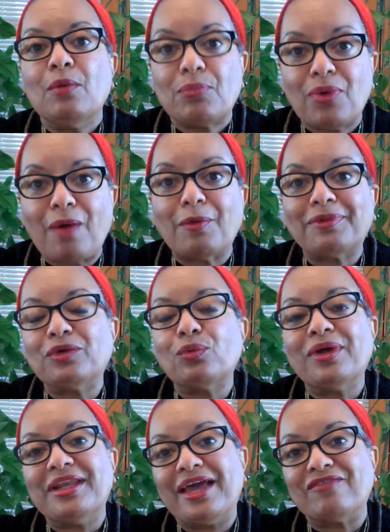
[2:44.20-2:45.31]
probably
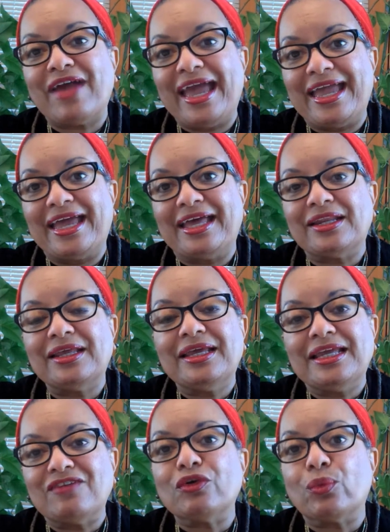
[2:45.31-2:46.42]
wouldn't have had
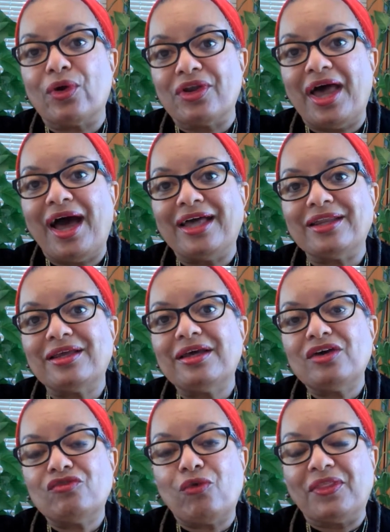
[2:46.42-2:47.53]
if it were not
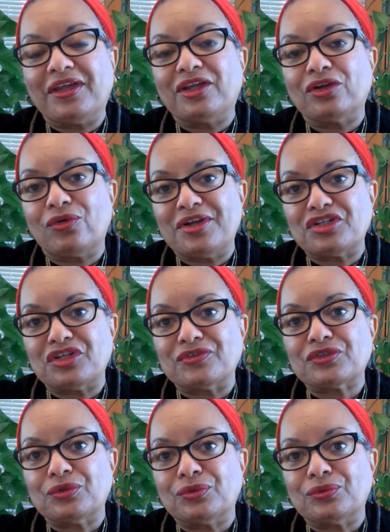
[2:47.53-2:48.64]
for the integration of
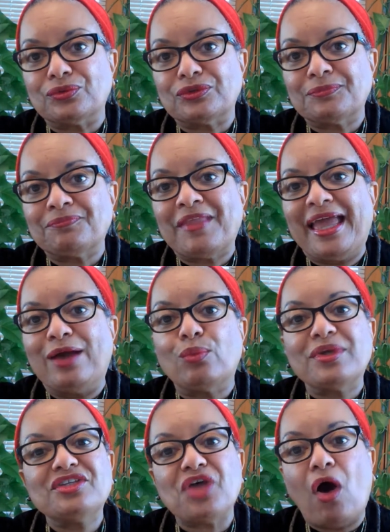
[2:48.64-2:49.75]
schools. And
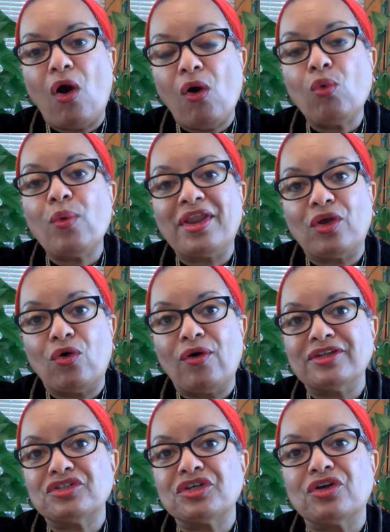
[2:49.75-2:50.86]
we all went
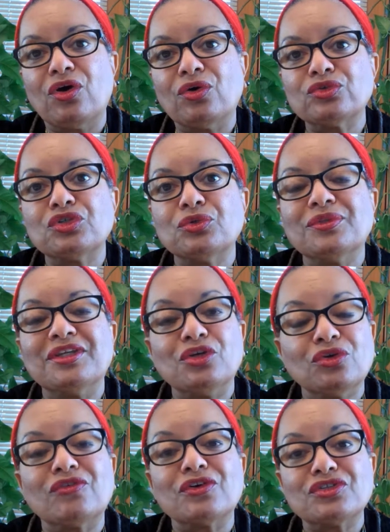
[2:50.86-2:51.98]
on to go to the
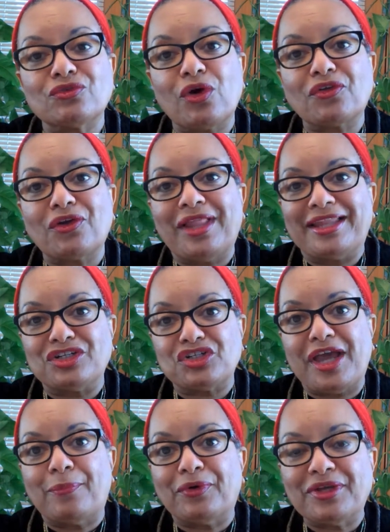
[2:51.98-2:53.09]
University of North Carolina in
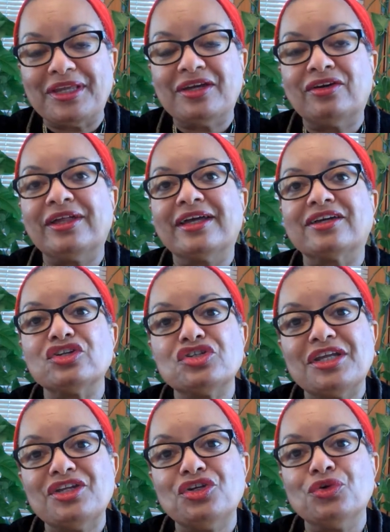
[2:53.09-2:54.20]
Chapel Hill and
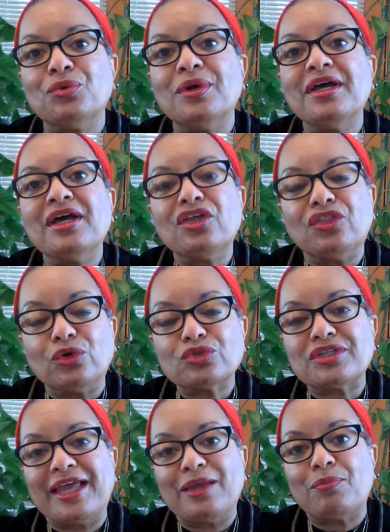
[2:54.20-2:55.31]
continue those
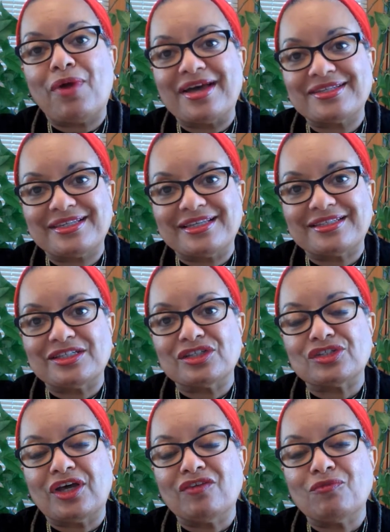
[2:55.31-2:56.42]
same
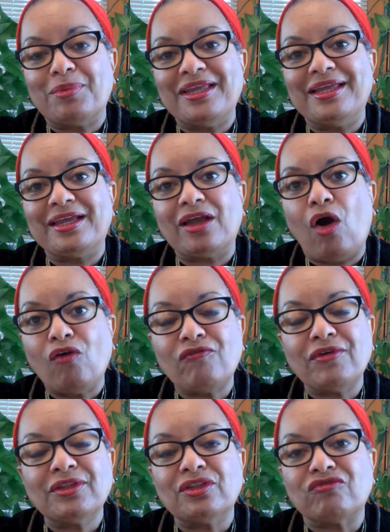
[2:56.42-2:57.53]
processes of being
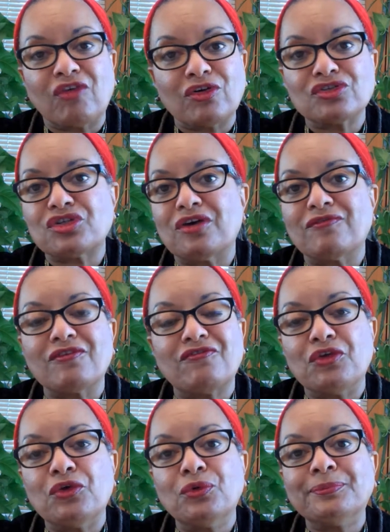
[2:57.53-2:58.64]
often the first of a
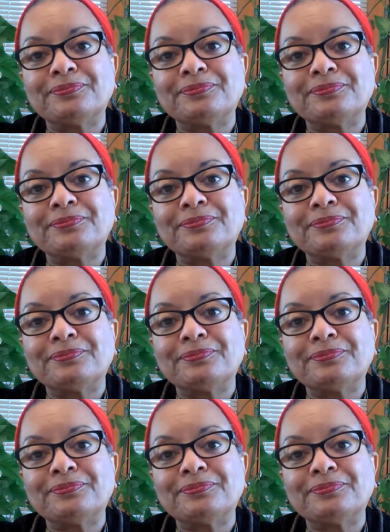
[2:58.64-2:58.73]
few